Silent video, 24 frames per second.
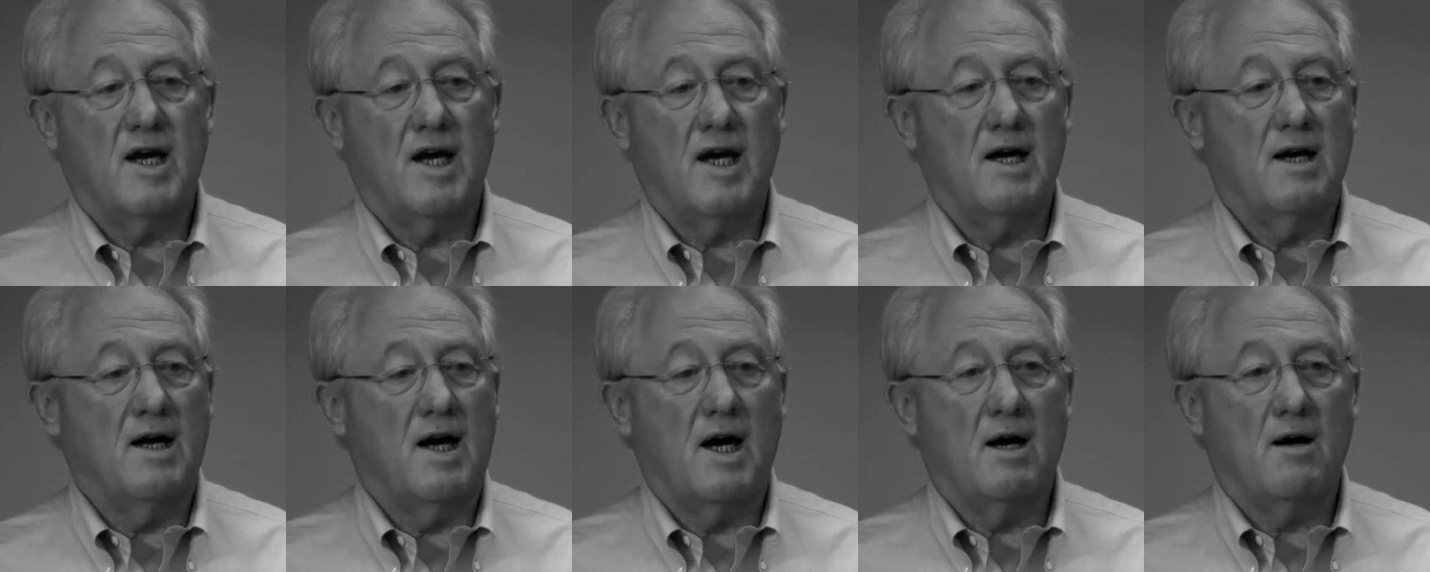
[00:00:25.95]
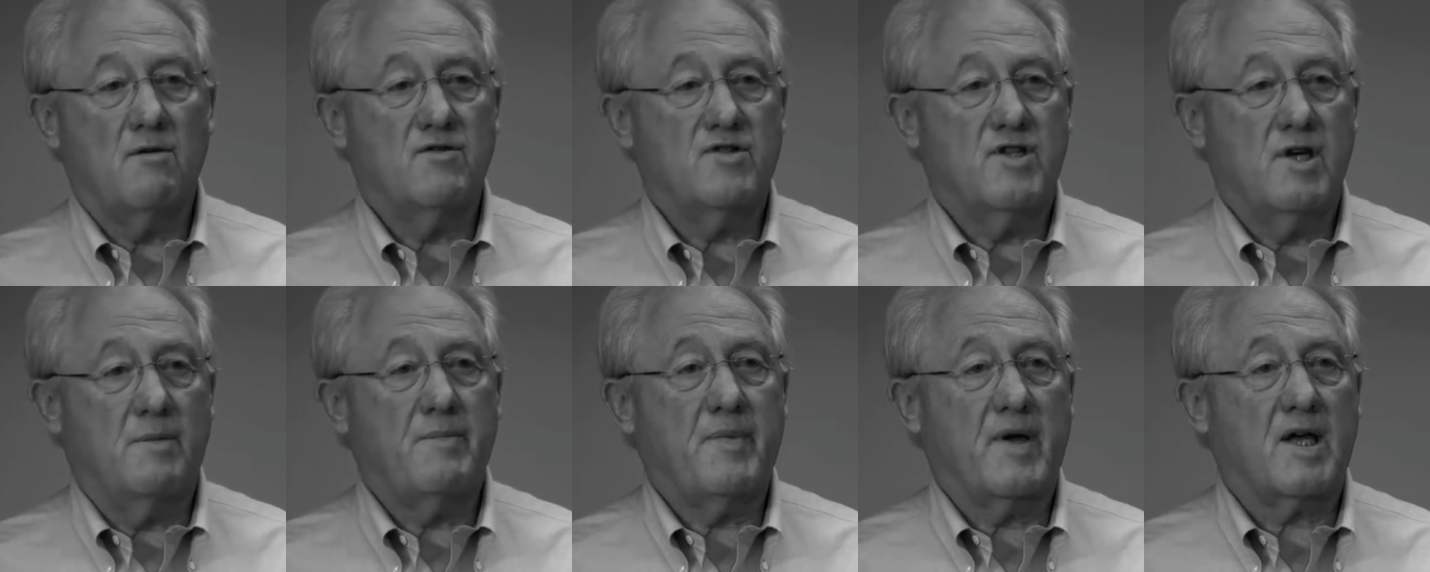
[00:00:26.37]
I'll
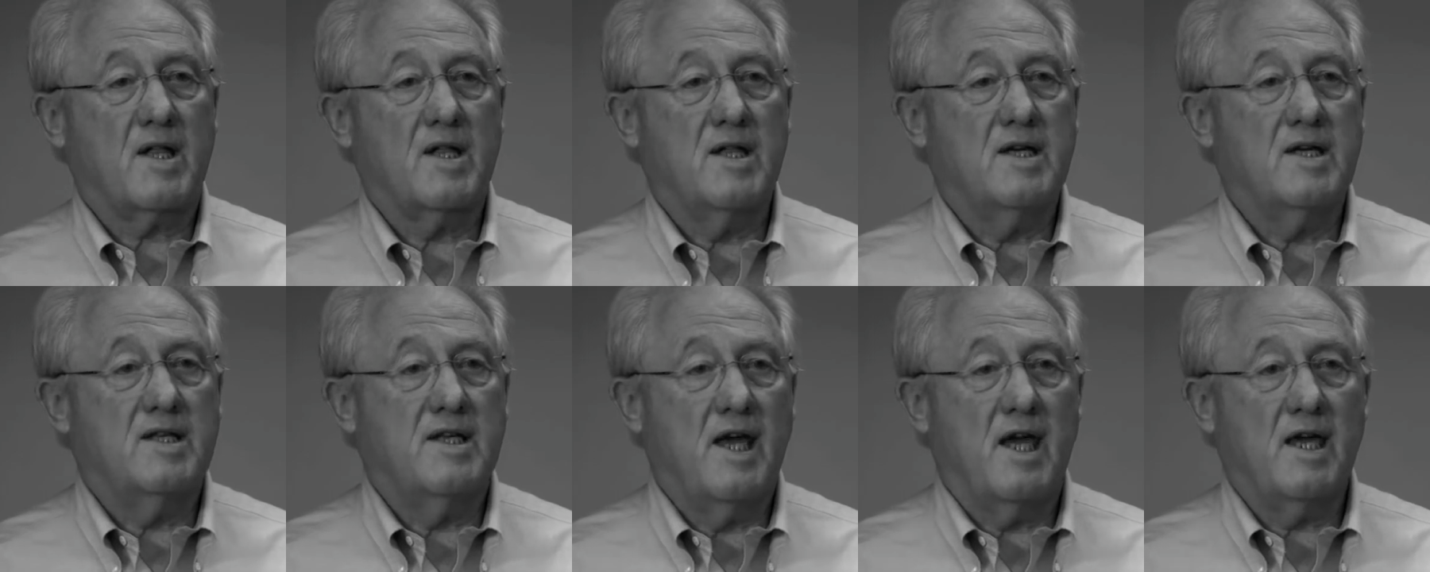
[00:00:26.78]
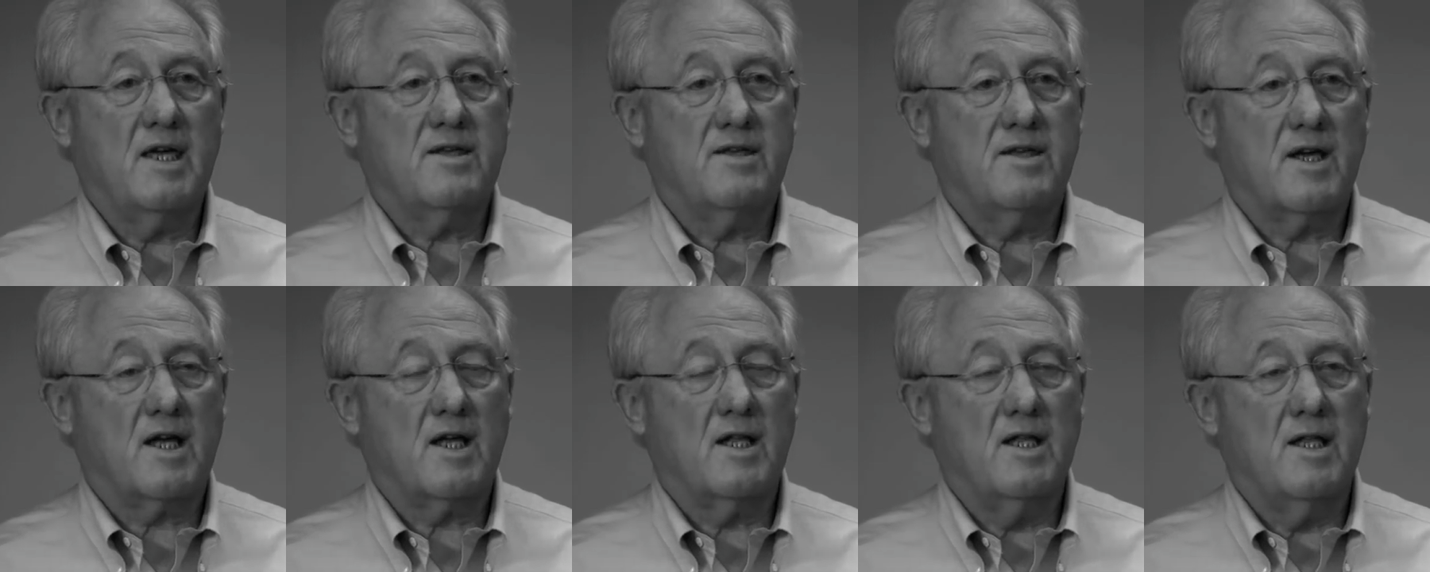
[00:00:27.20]
typically take
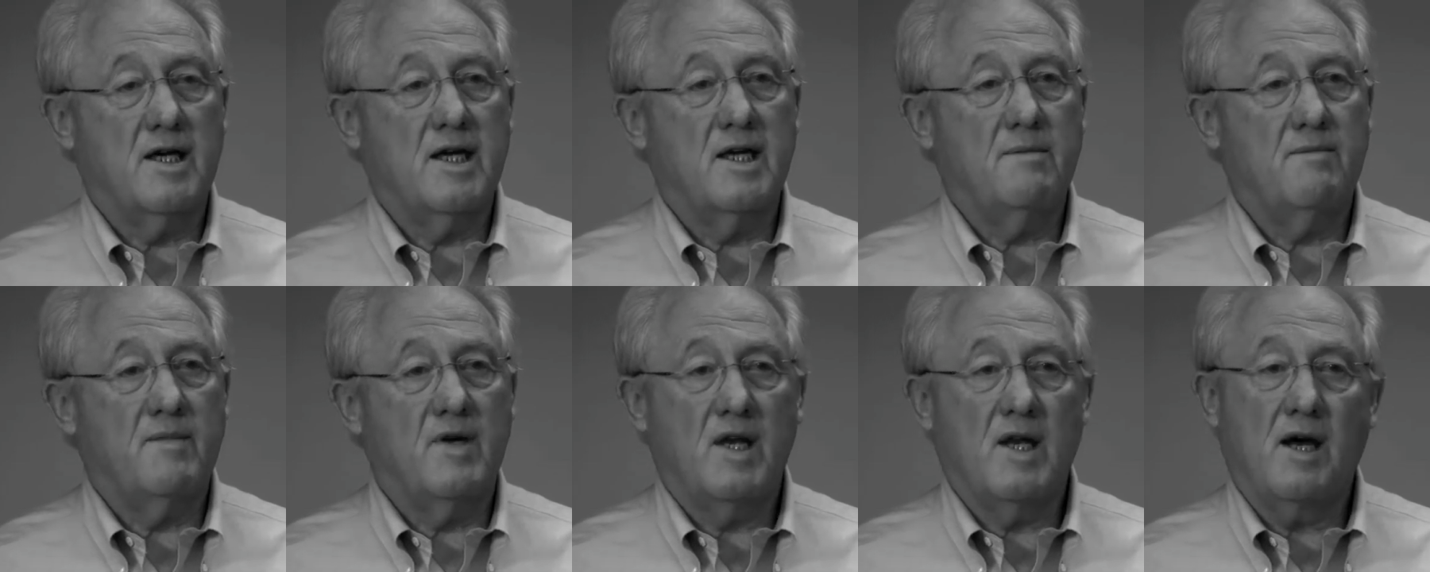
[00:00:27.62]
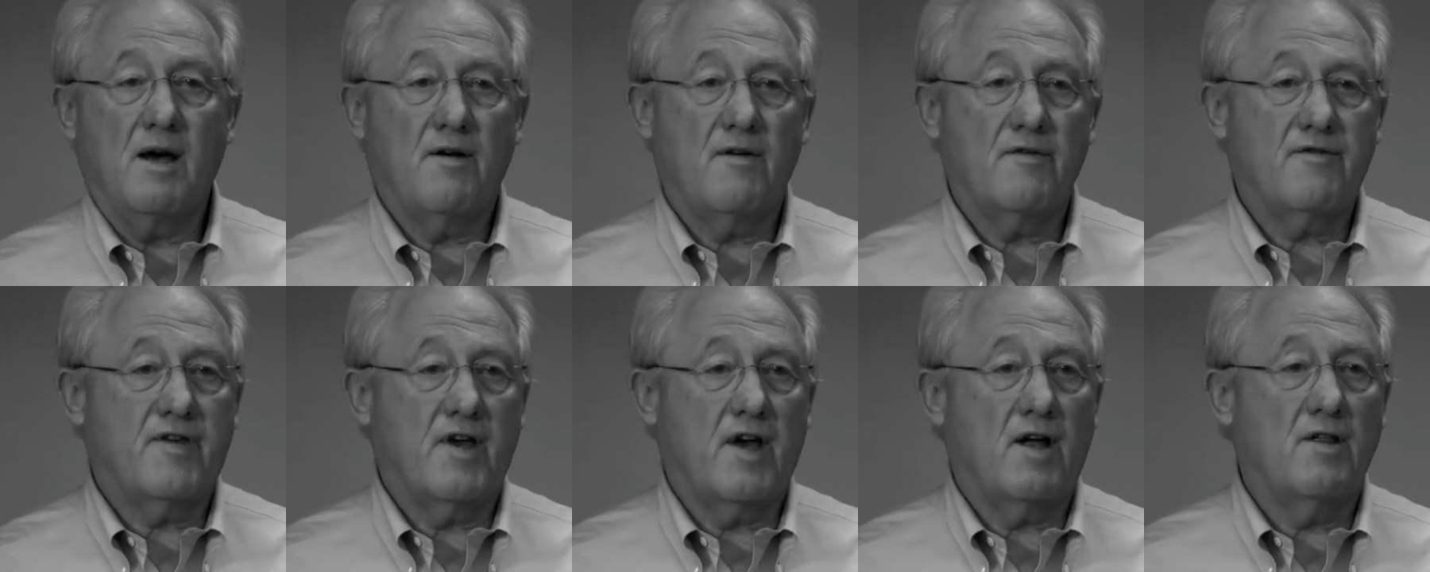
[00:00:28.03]
the claim and
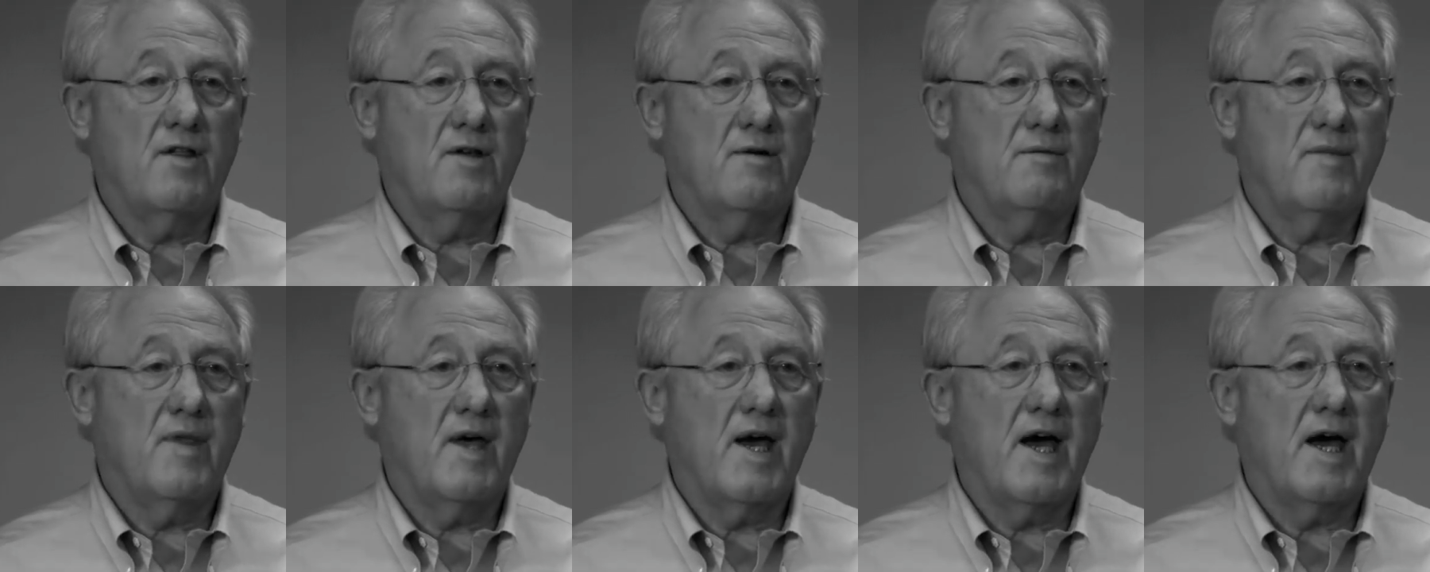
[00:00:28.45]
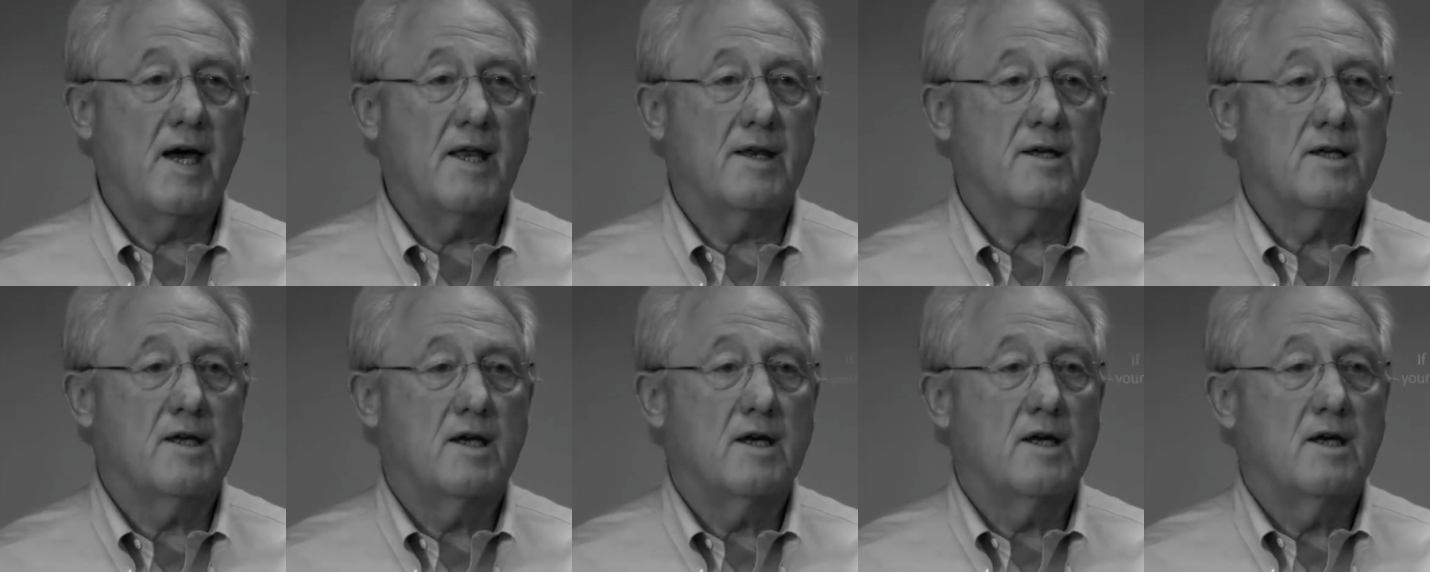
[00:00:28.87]
I'll tell them
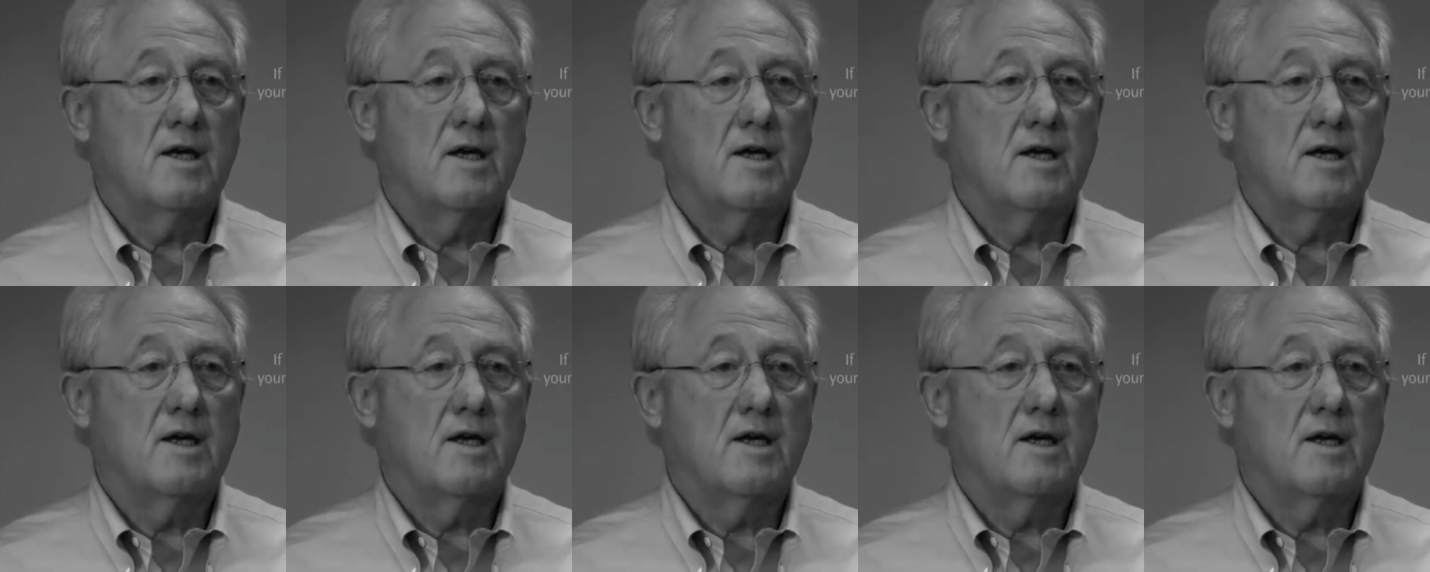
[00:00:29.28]
that